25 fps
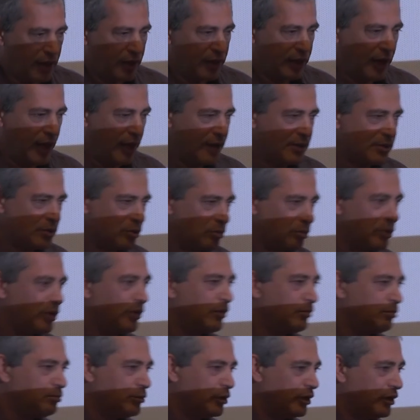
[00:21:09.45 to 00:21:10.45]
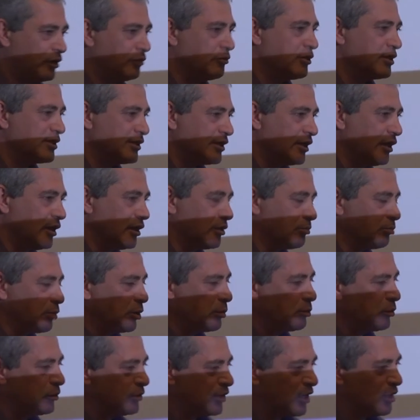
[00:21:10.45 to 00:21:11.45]
It has to be pretty resilient.
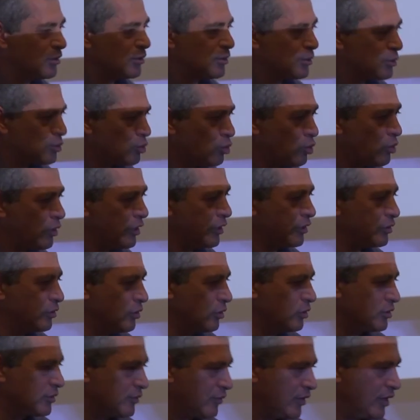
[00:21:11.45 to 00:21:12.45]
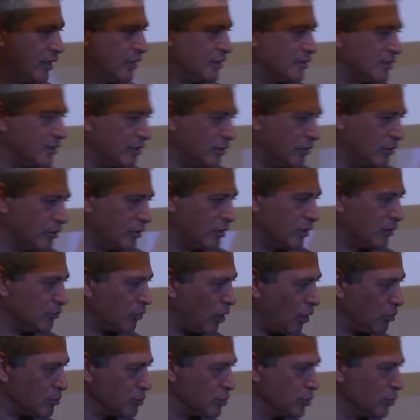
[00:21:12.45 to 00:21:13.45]
People now store in those things their
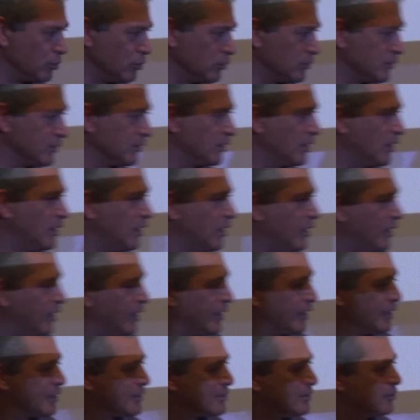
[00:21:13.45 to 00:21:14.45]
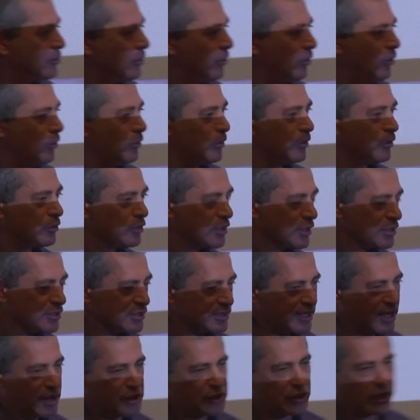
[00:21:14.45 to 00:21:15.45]
crown jewels. It's no longer a
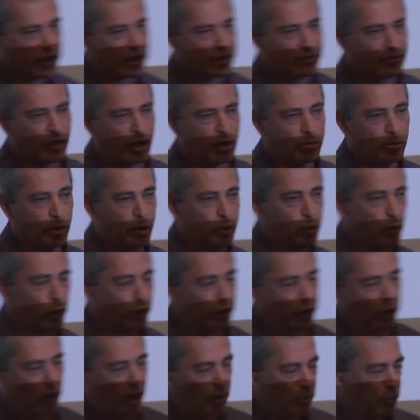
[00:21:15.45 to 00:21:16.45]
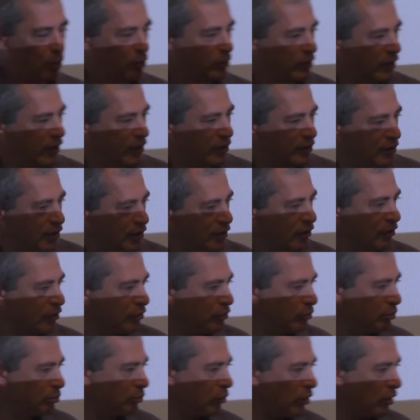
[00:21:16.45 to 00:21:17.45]
staging environment where you upload data,
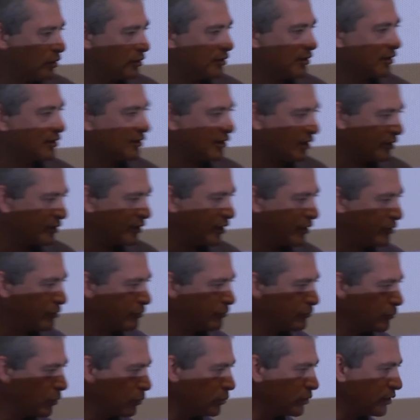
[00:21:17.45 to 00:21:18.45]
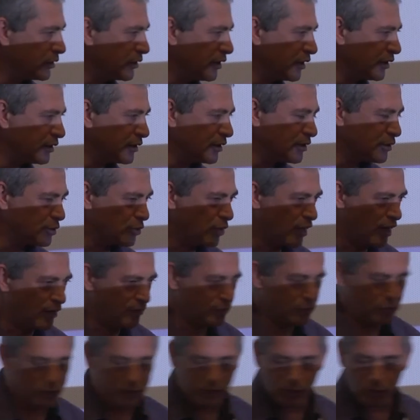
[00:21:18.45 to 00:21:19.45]
you process, and then you throw the data. So you have
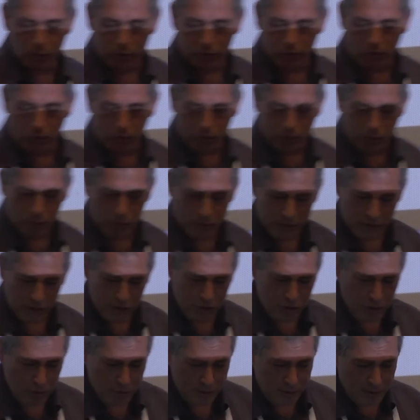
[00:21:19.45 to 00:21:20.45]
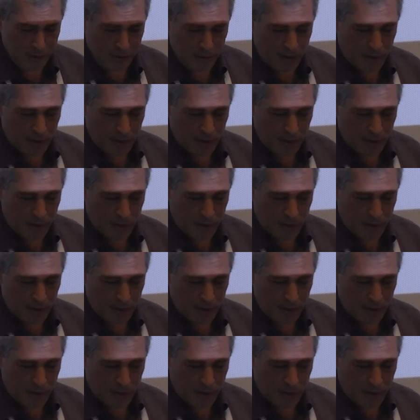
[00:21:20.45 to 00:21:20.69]
to deal with all those issues.